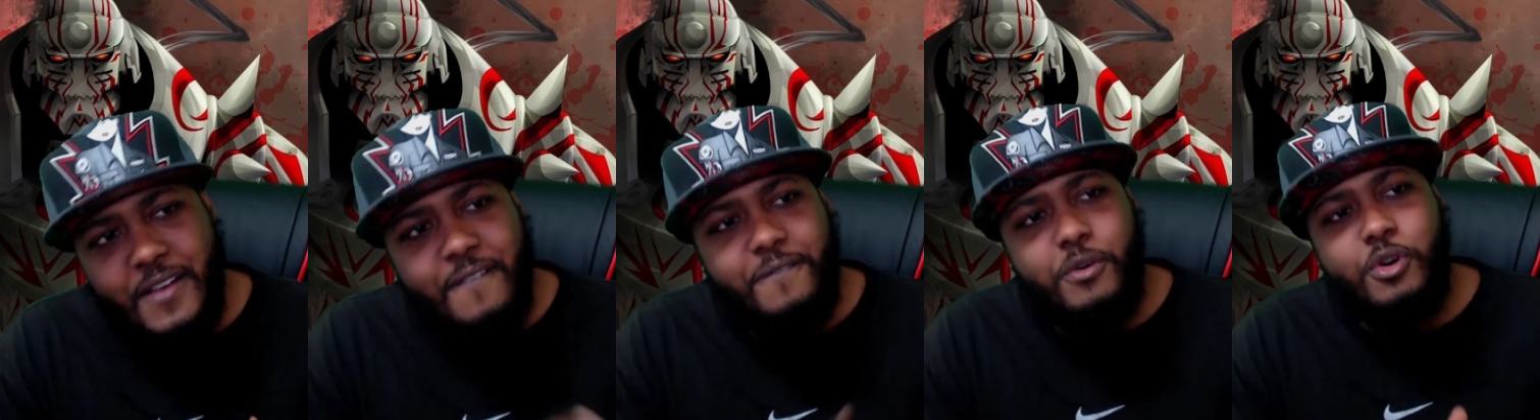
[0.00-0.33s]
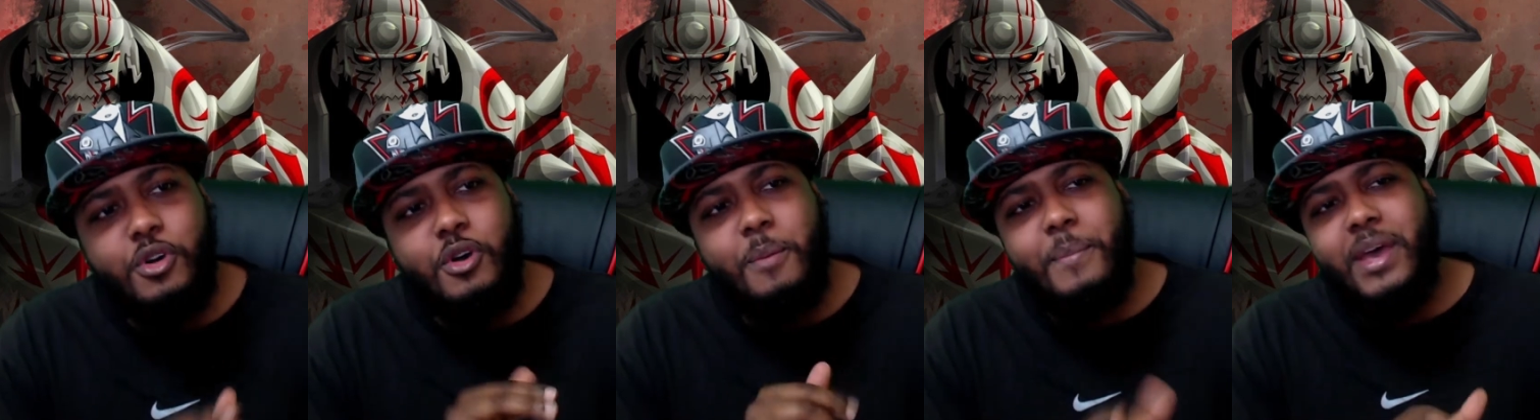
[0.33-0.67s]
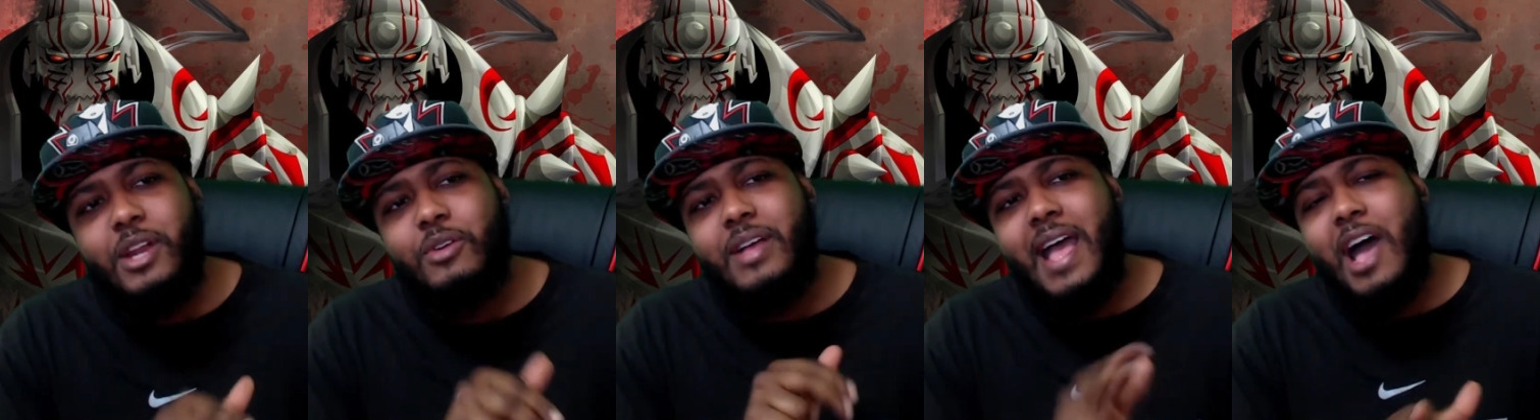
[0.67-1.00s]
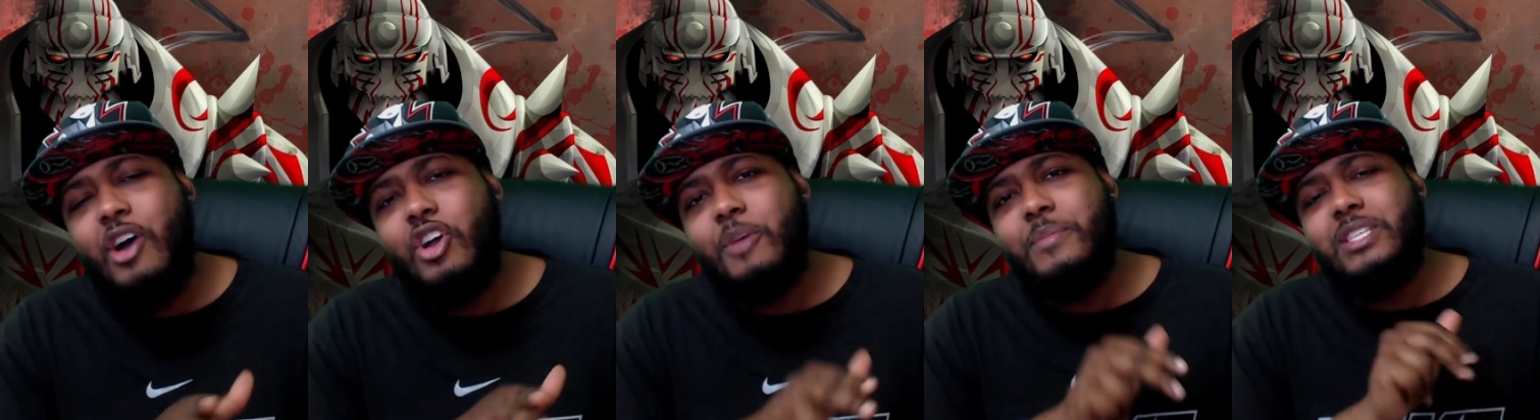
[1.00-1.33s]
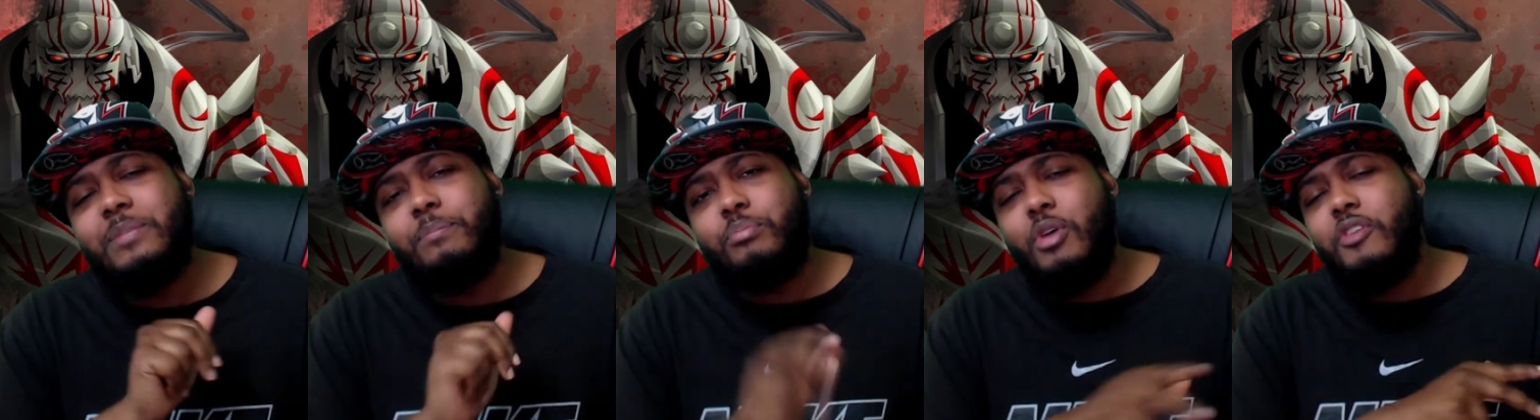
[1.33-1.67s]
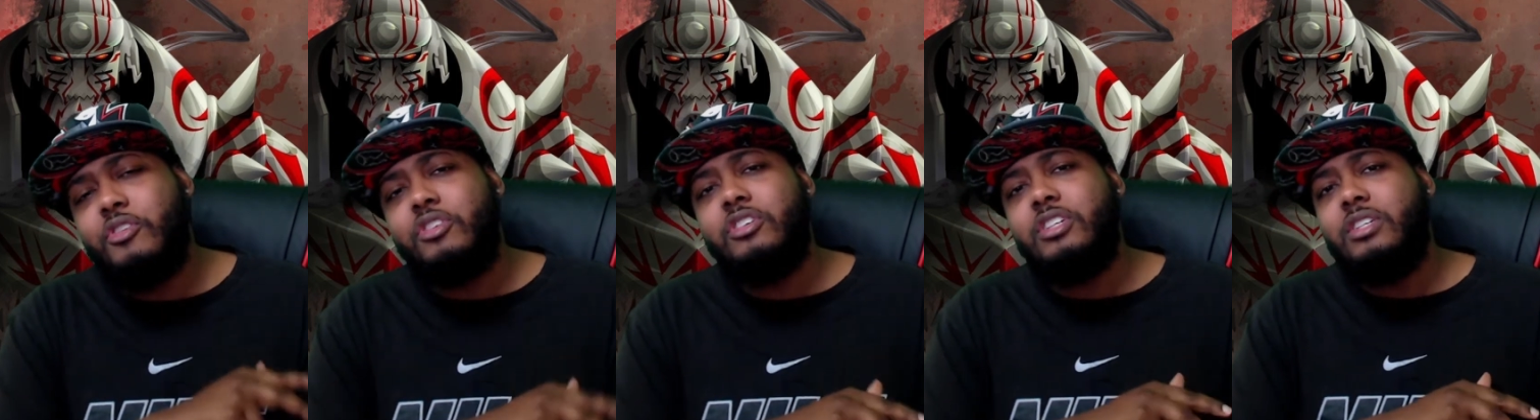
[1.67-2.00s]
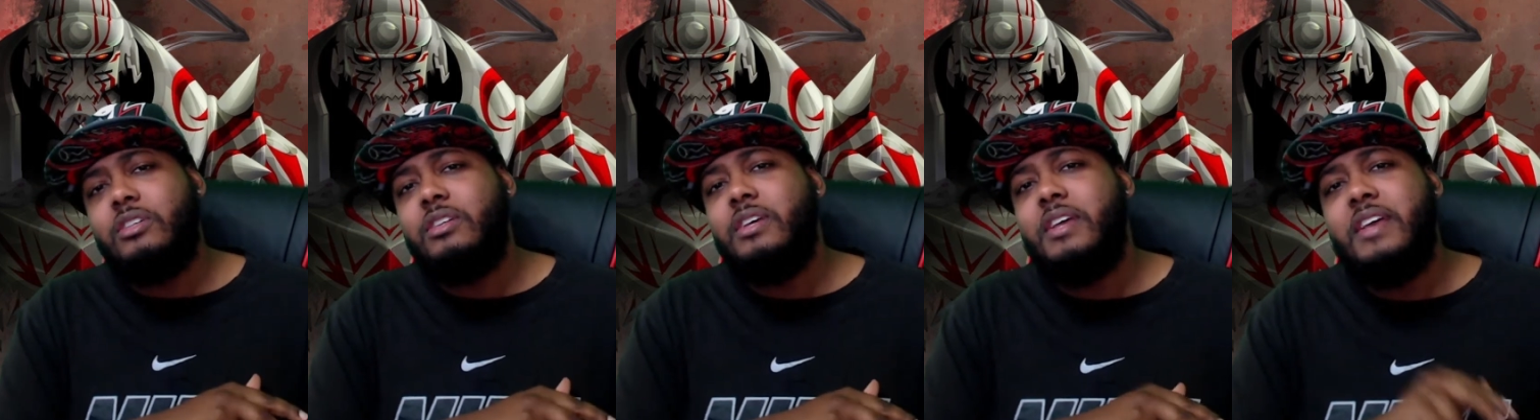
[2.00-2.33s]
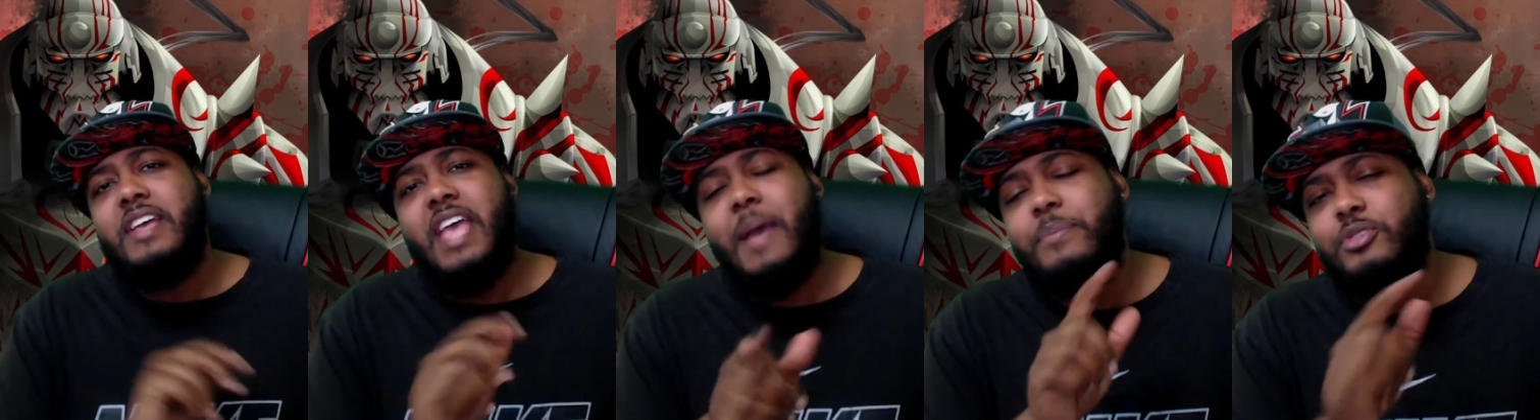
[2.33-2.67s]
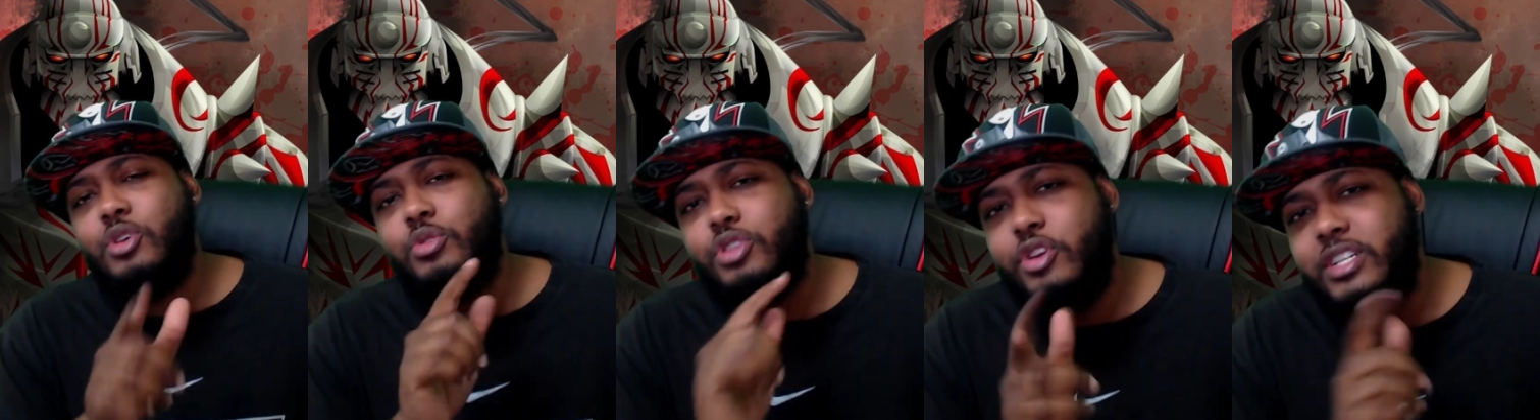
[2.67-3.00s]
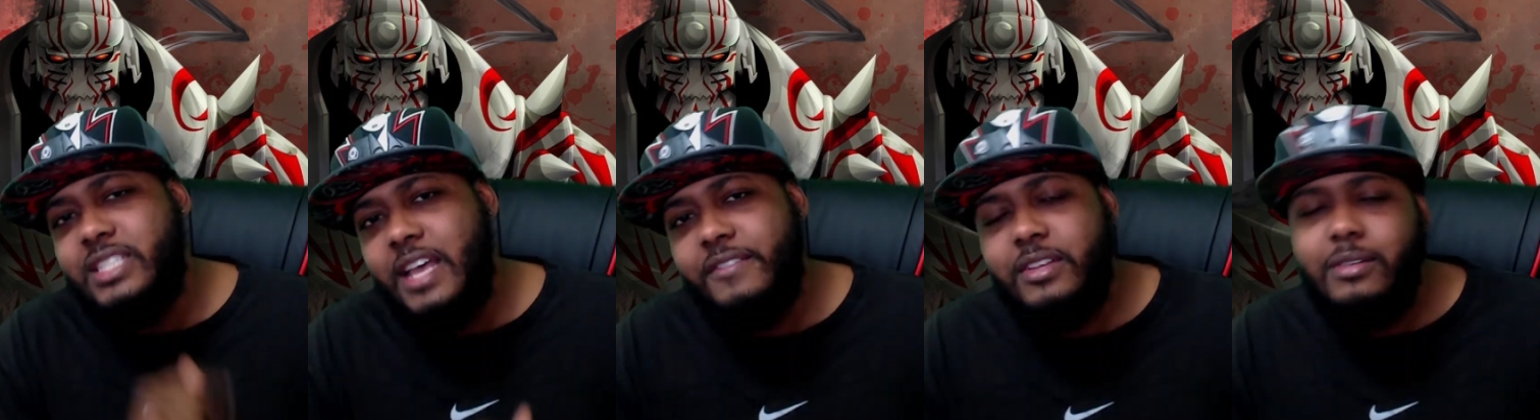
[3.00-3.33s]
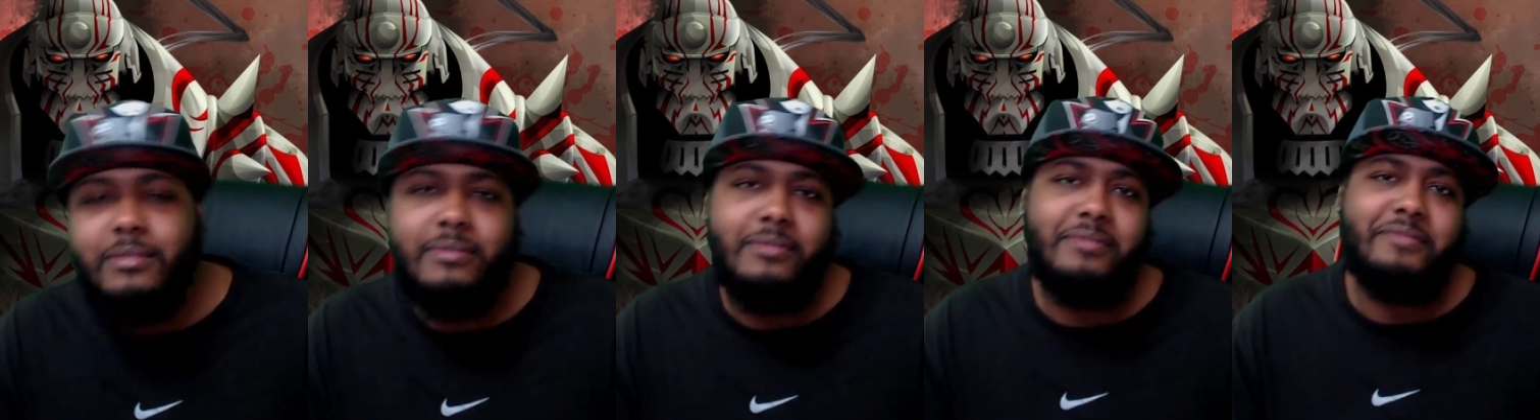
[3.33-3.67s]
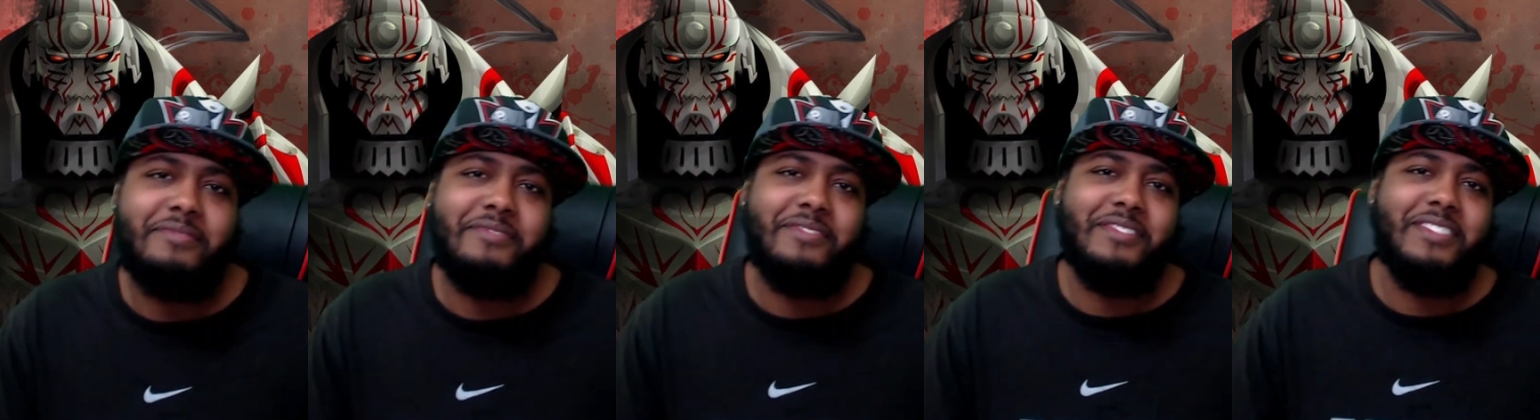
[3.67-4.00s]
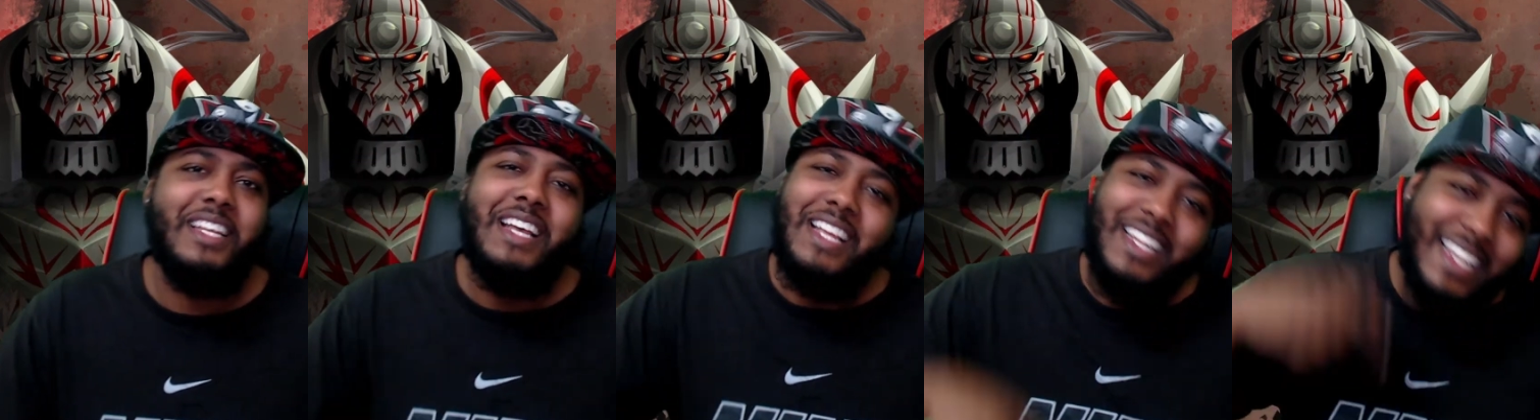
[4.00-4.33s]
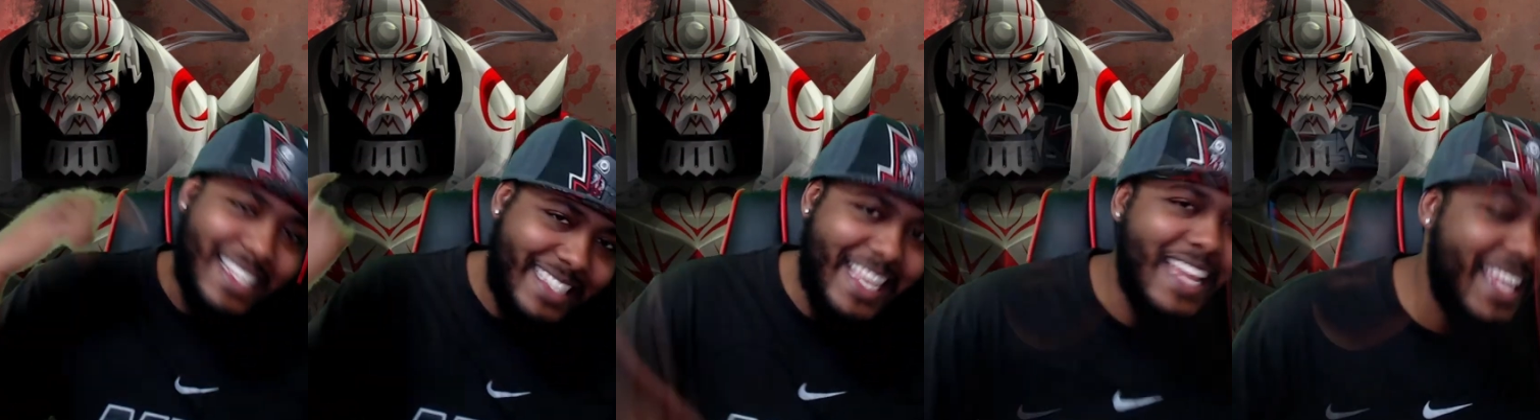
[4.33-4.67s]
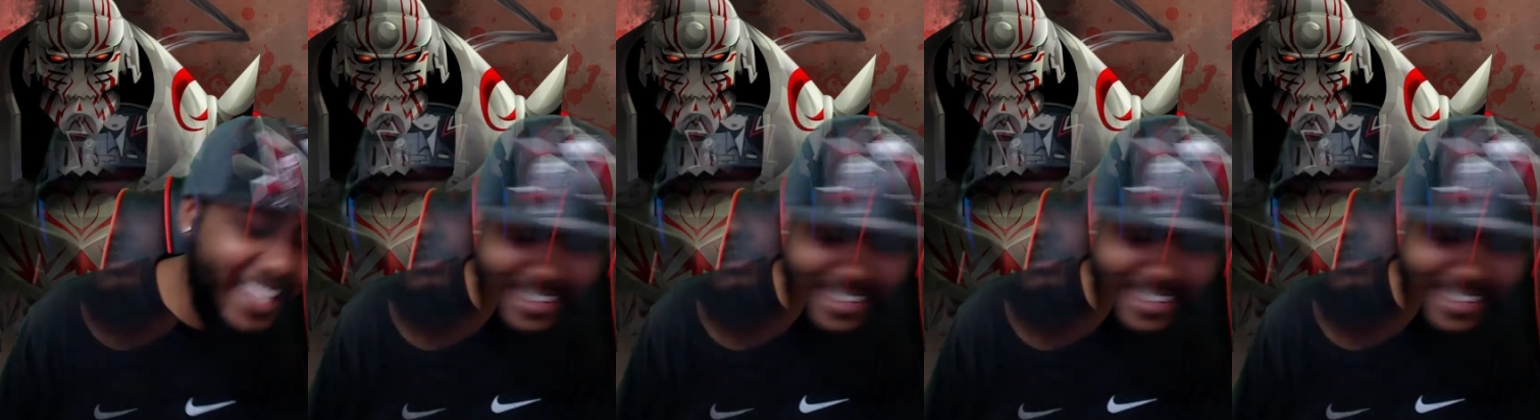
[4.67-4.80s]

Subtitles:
Full Metal Alchemist Brotherhood, episode 37. Let's get it.